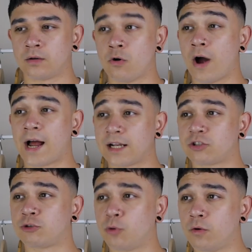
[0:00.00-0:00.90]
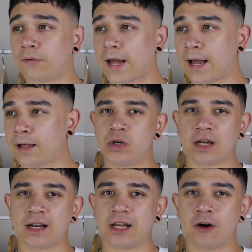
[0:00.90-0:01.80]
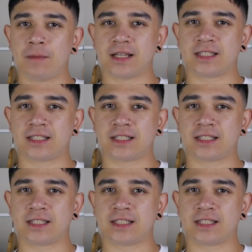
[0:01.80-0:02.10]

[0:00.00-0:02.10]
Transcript: not as small flat. We've done a little bit